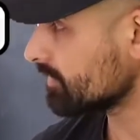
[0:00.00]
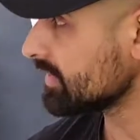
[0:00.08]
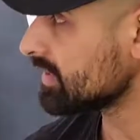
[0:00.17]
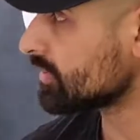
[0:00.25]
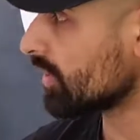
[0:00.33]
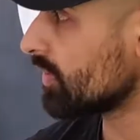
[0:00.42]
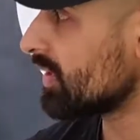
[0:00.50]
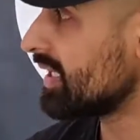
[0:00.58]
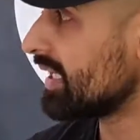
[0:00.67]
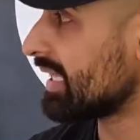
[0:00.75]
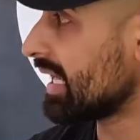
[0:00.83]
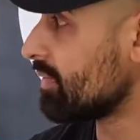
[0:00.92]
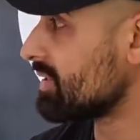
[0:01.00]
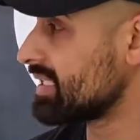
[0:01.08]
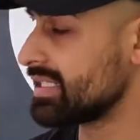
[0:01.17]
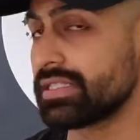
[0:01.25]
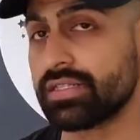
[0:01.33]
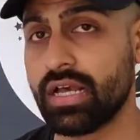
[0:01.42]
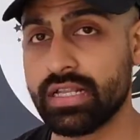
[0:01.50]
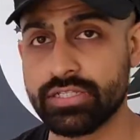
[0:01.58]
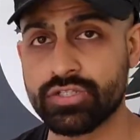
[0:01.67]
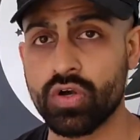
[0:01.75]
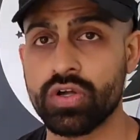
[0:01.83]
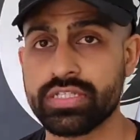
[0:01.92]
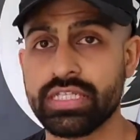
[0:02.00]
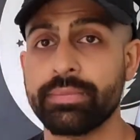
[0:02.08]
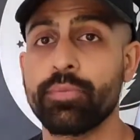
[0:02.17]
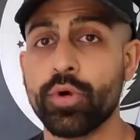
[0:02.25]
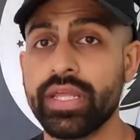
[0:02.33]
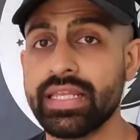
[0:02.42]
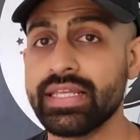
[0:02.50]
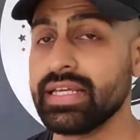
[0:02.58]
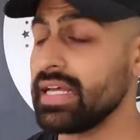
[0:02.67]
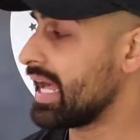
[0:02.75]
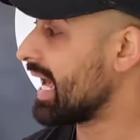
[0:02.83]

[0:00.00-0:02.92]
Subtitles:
So that was his kind of starting point.